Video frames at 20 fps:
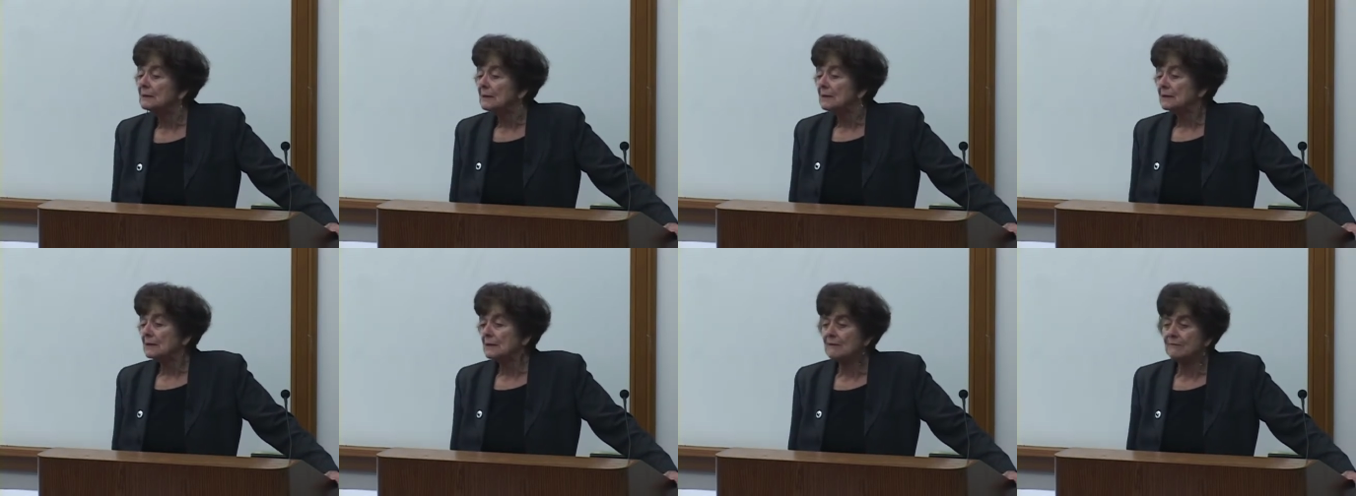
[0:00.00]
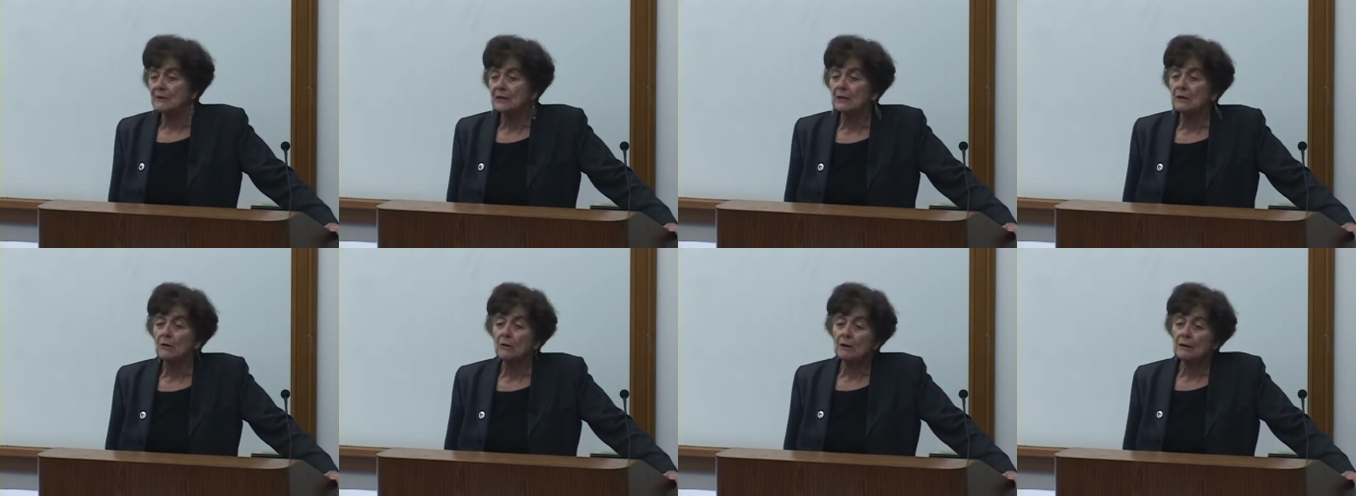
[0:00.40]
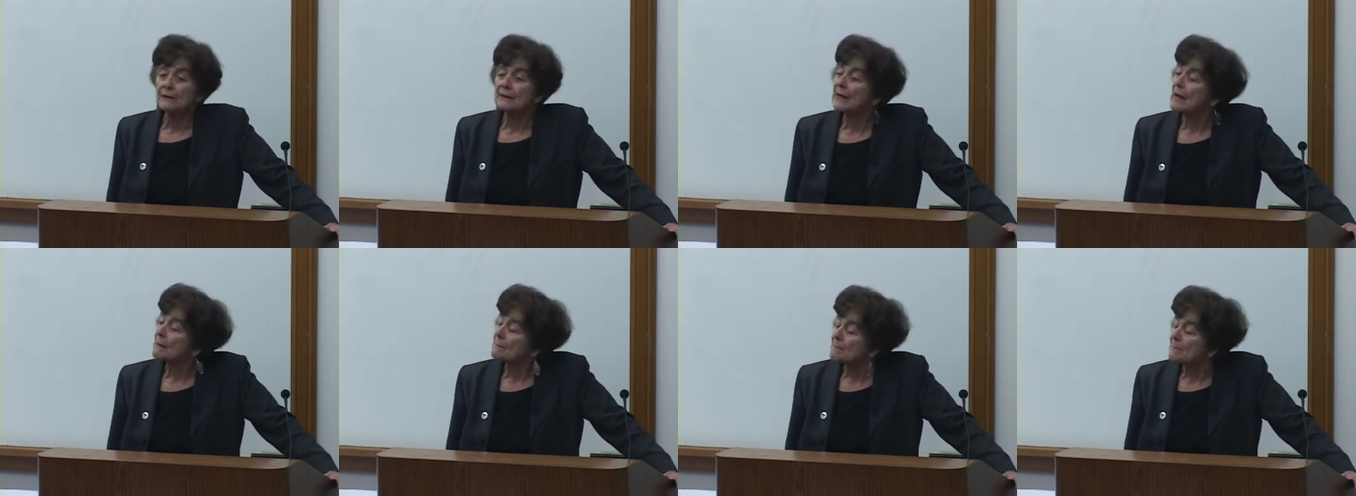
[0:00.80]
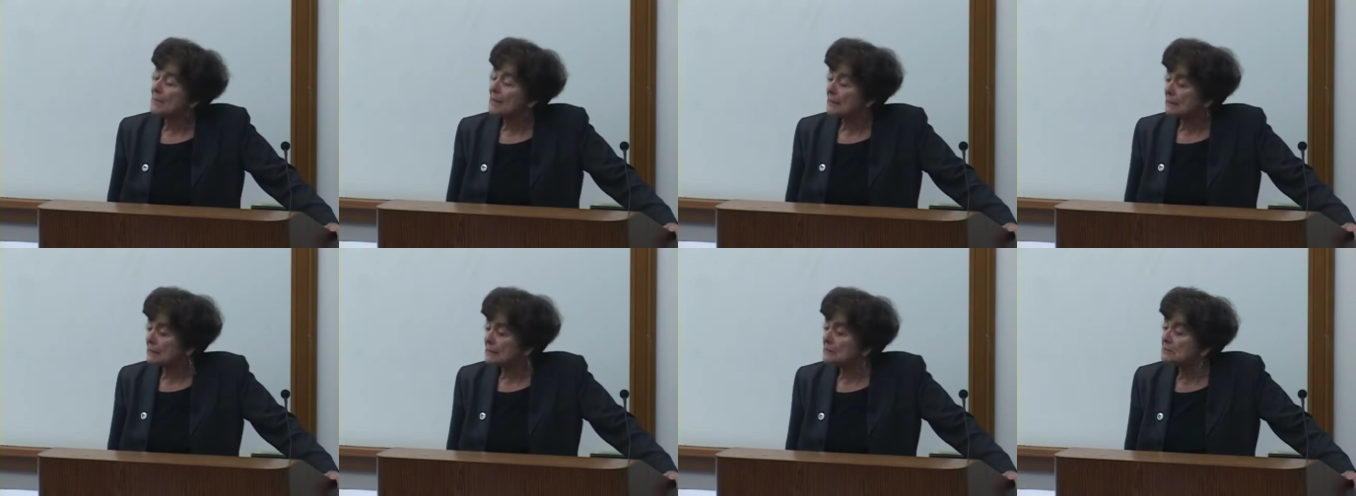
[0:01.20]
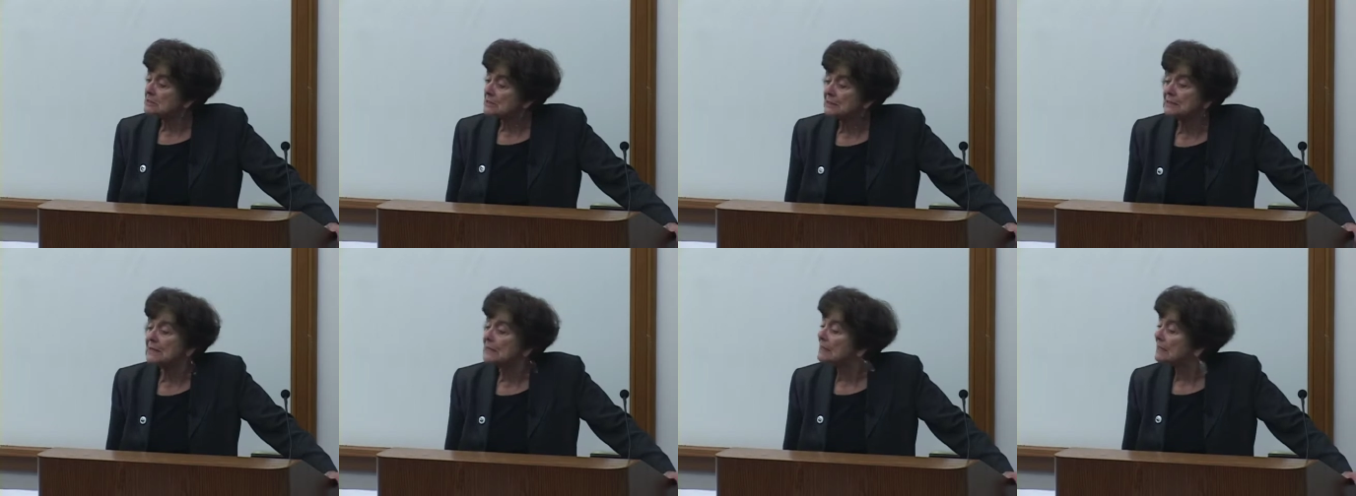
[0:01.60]
giving all that money to
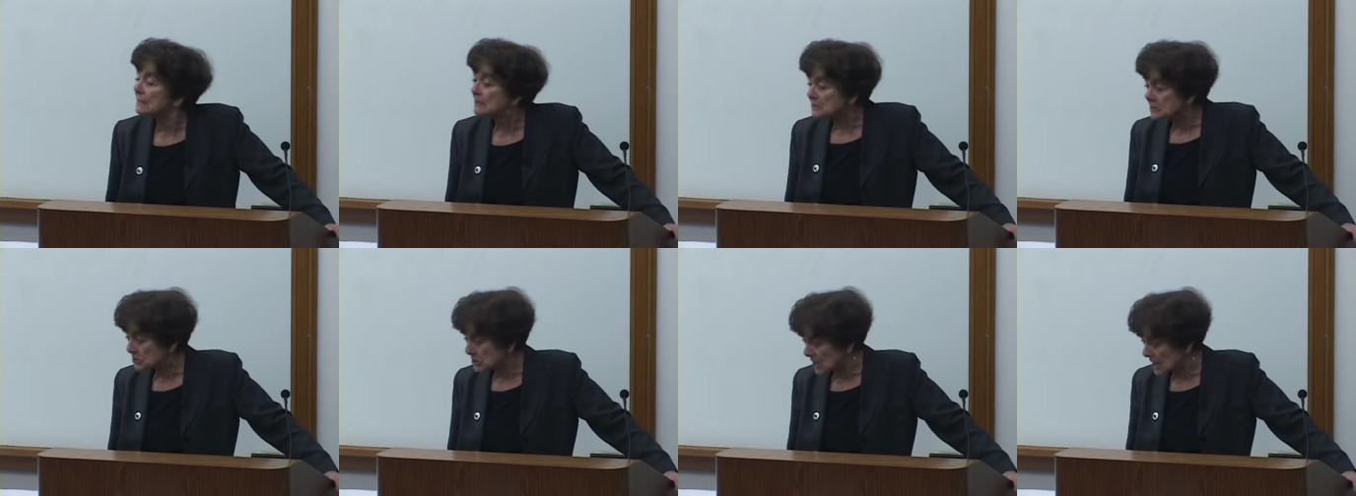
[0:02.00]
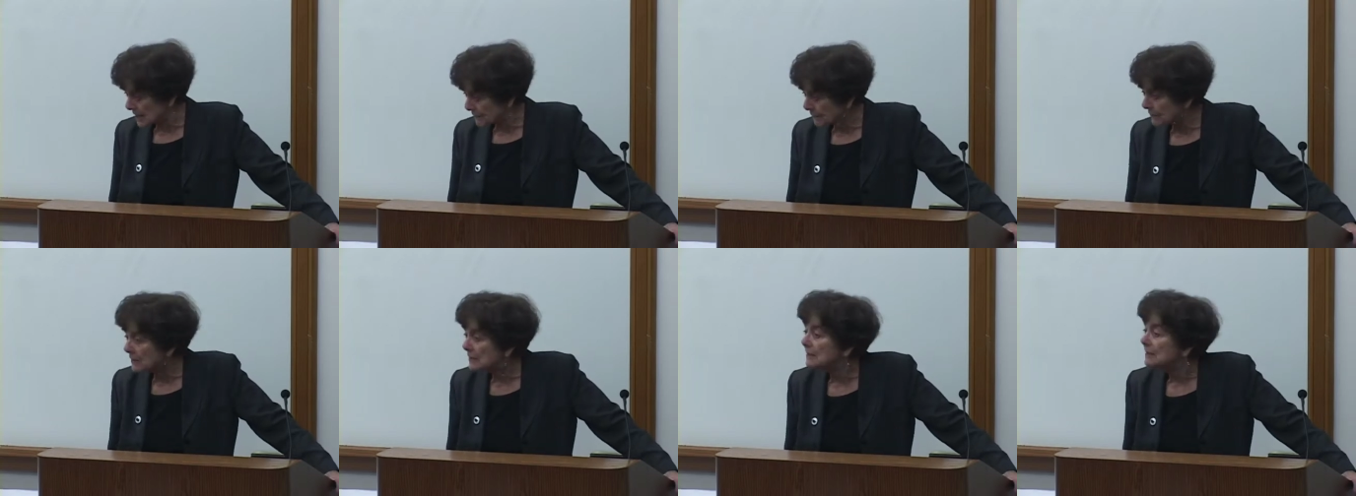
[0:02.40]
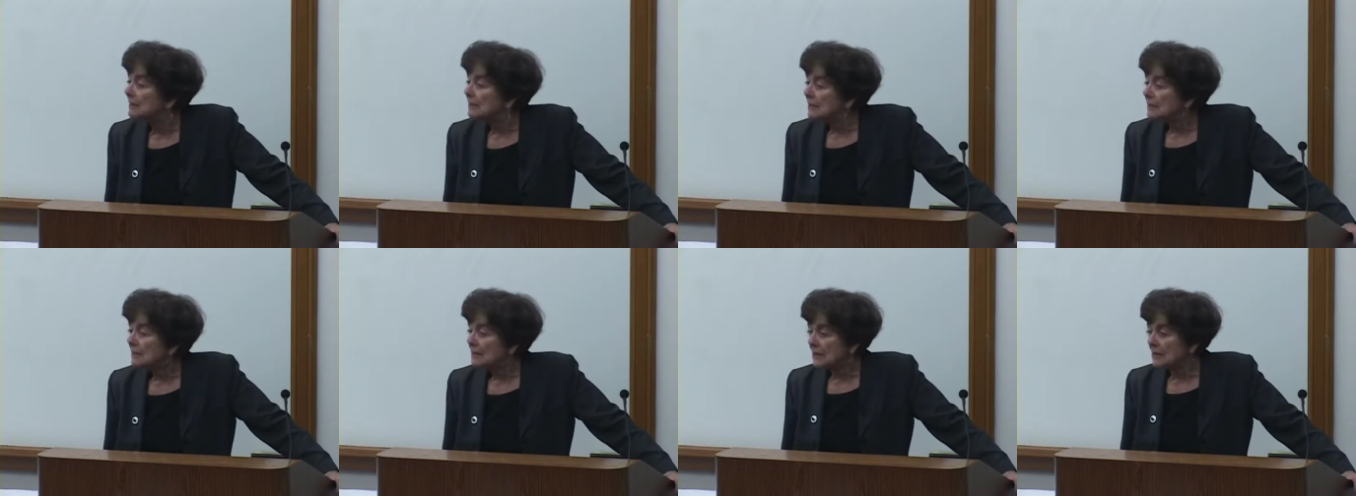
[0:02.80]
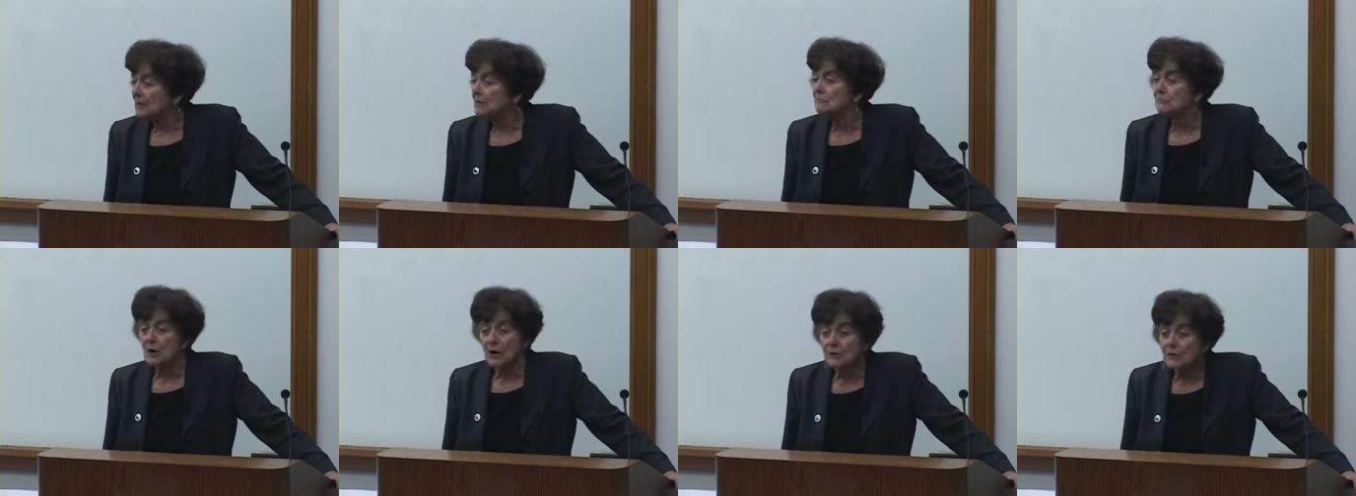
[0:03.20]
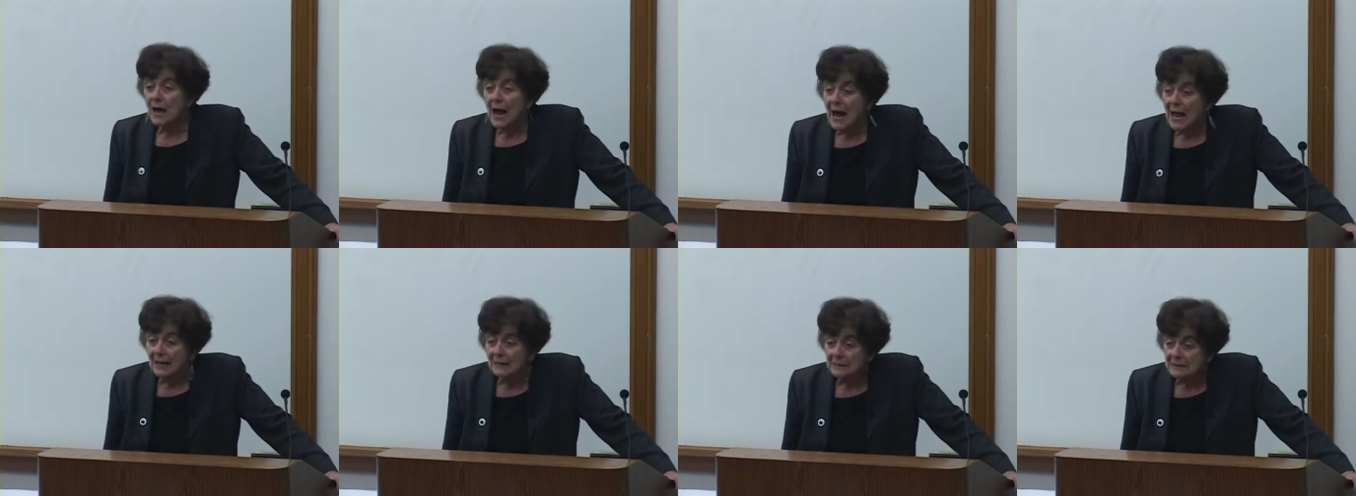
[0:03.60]
Lincoln Chafee in Rhode
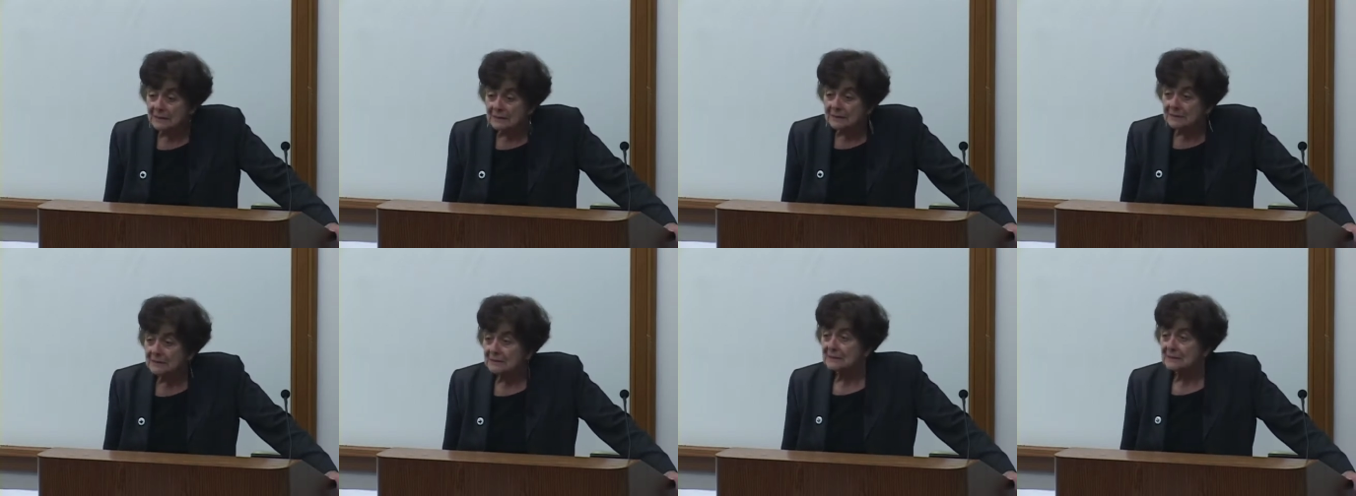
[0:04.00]
Island.